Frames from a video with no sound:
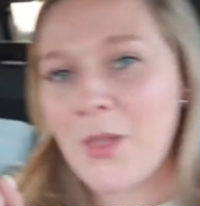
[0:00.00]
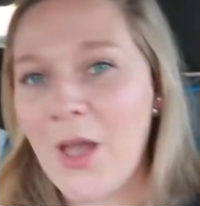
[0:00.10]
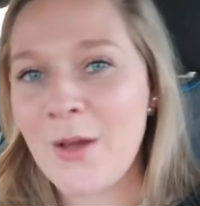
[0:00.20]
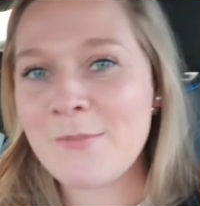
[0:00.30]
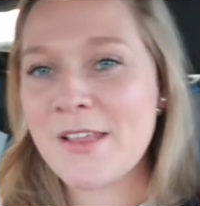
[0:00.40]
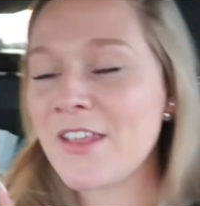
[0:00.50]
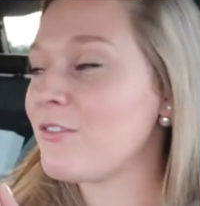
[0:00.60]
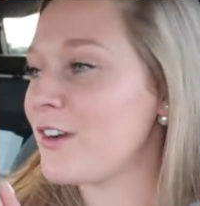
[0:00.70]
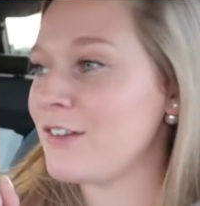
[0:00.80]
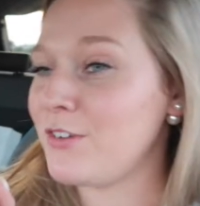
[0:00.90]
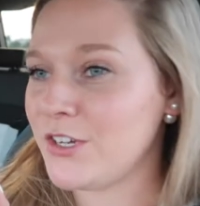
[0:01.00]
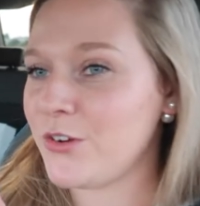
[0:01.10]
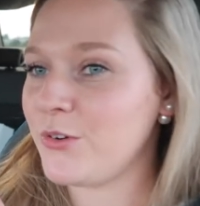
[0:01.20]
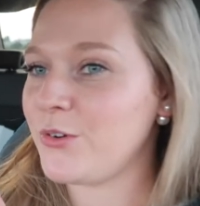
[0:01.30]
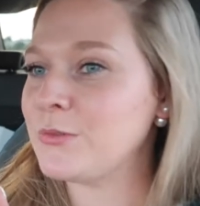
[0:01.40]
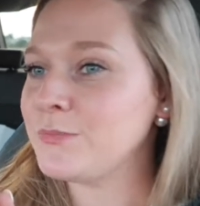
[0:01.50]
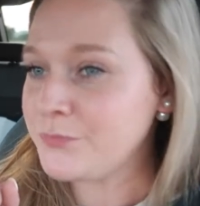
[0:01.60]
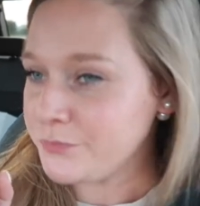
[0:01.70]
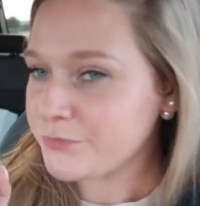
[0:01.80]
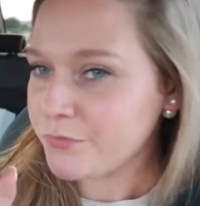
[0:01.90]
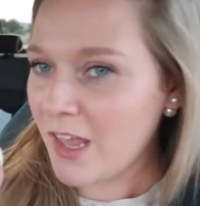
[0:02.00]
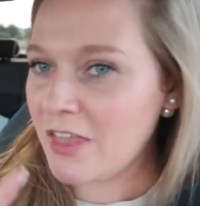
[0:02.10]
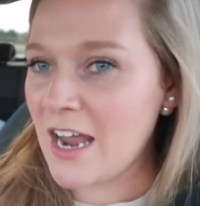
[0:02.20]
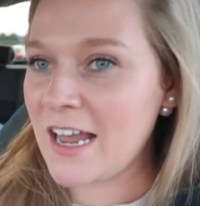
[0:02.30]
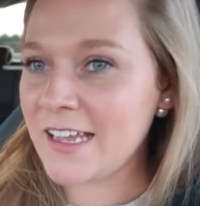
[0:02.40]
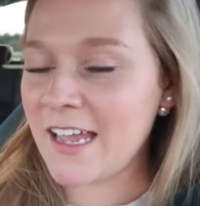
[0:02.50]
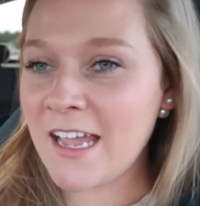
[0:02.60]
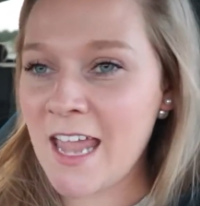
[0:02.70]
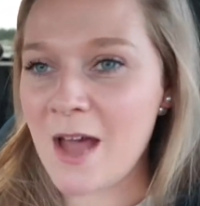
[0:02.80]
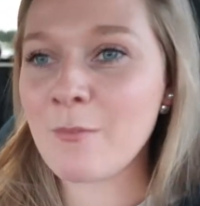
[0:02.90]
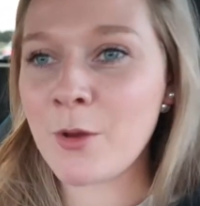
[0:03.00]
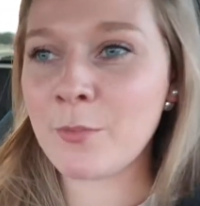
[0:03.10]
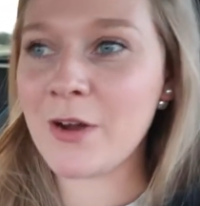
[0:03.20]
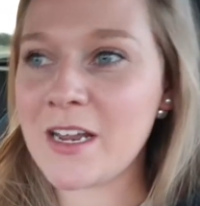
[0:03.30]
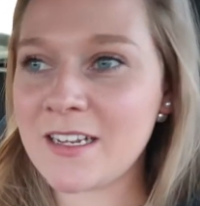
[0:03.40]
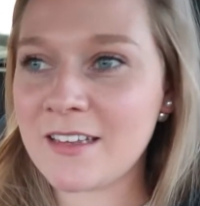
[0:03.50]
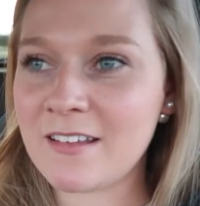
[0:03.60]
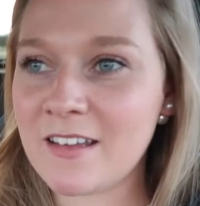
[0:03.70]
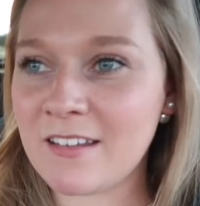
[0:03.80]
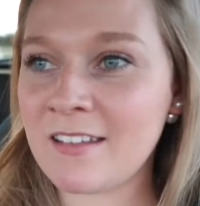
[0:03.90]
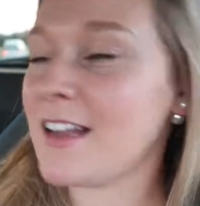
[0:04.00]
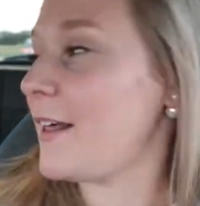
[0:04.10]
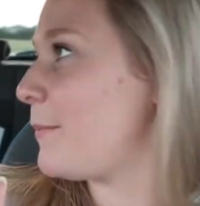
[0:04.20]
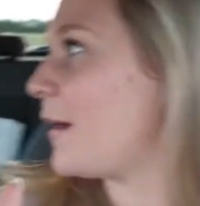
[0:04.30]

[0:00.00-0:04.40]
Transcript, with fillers: Um, they're really, really cool. They're like a camo print slipper,